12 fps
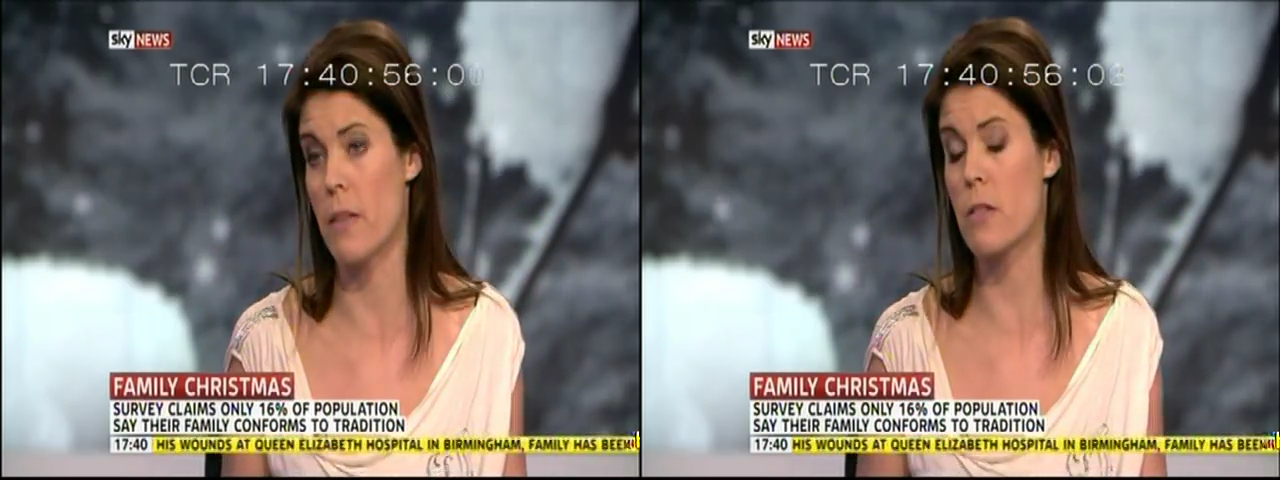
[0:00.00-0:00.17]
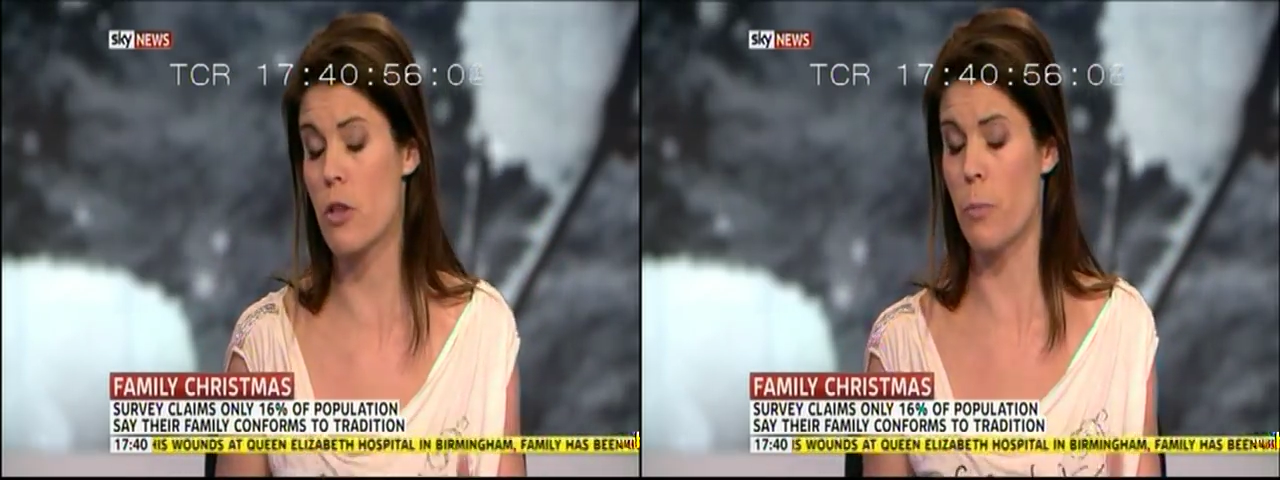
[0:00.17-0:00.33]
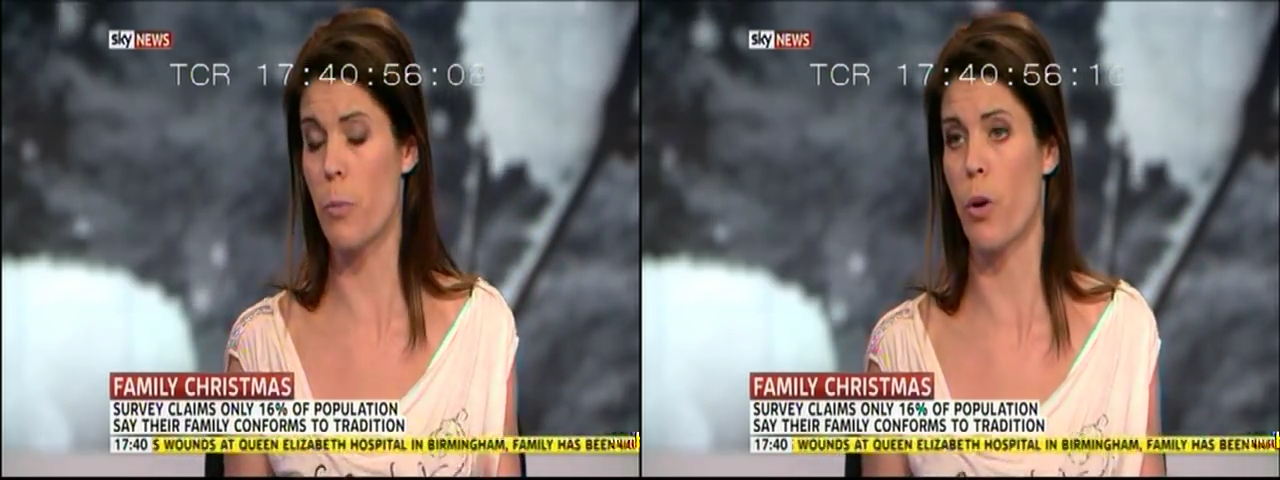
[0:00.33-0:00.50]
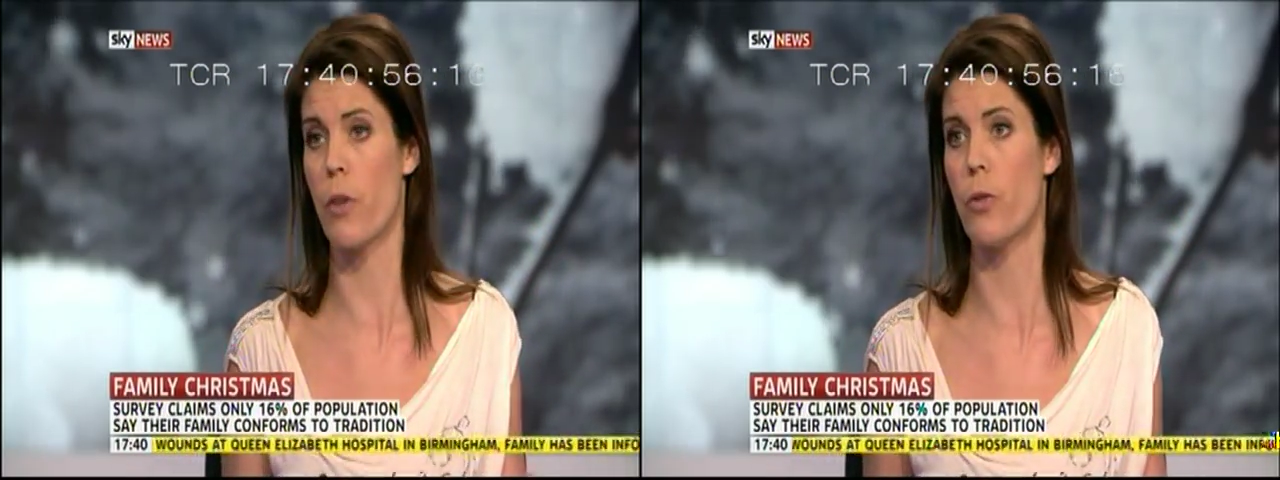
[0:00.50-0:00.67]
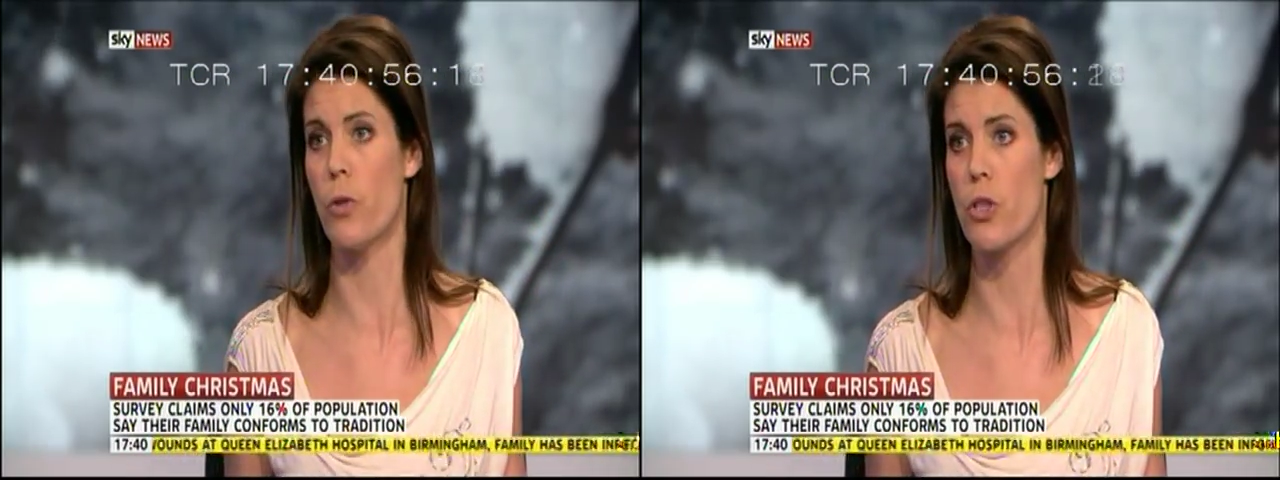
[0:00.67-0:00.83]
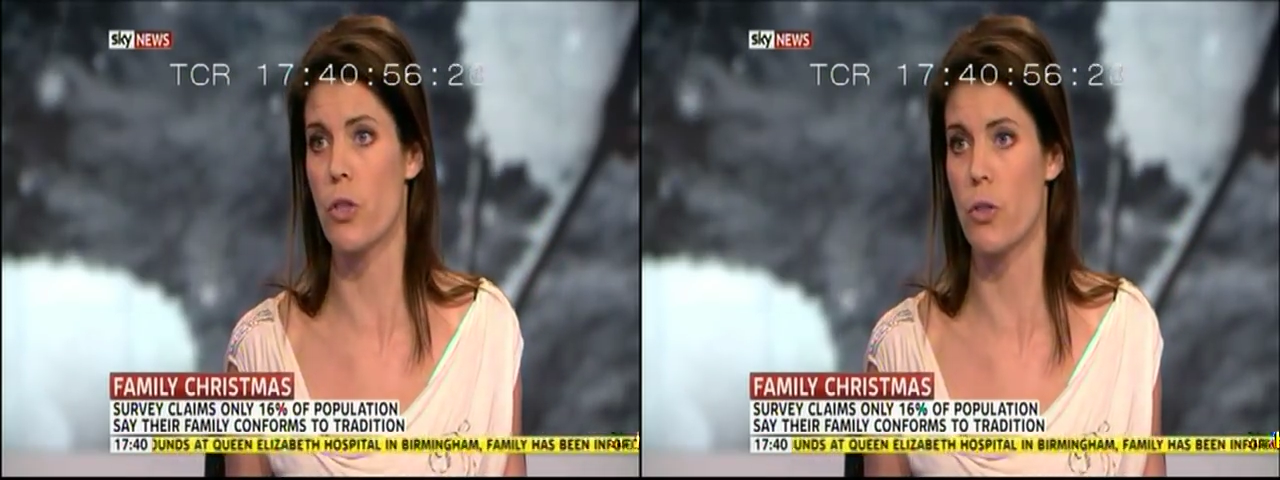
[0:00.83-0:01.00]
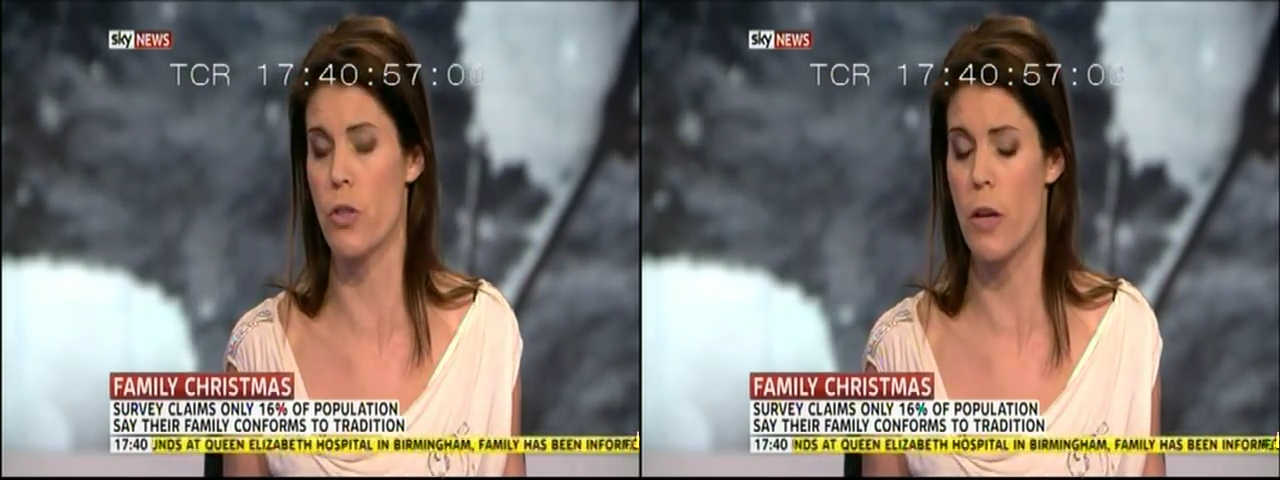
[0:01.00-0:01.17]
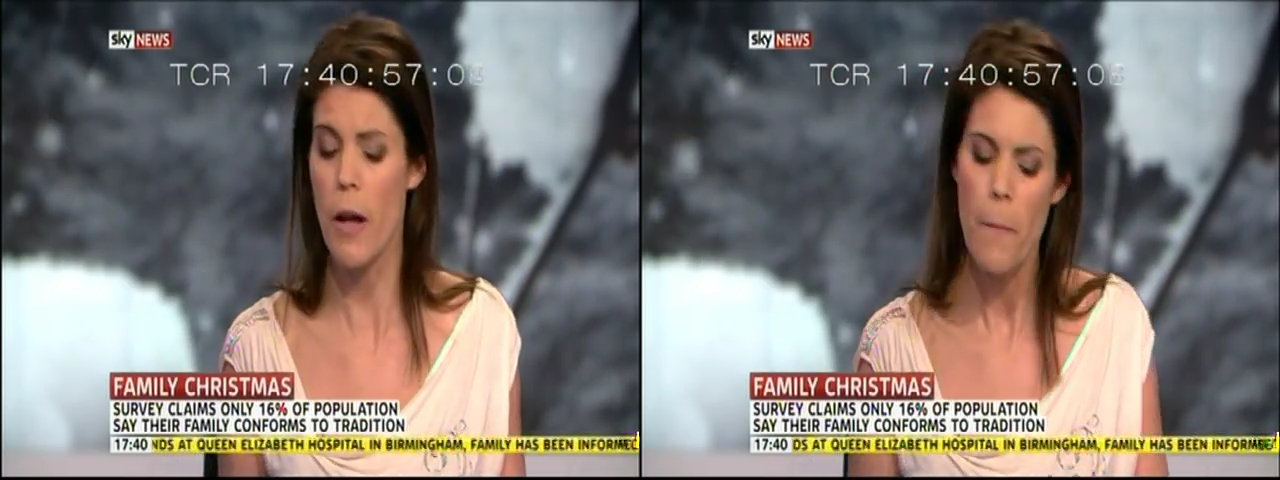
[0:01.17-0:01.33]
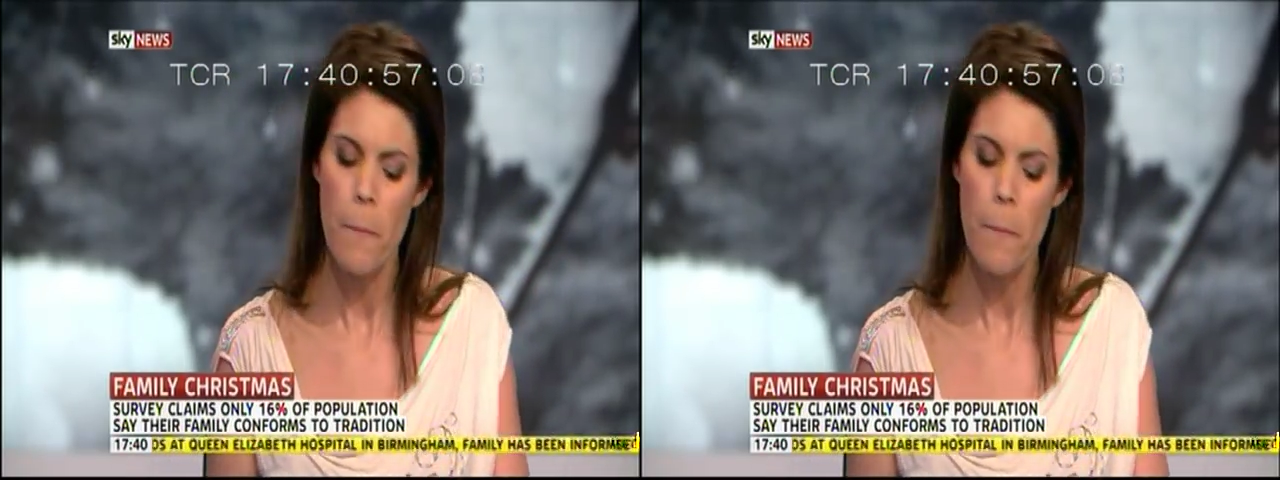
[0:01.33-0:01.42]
there's 2.4 children.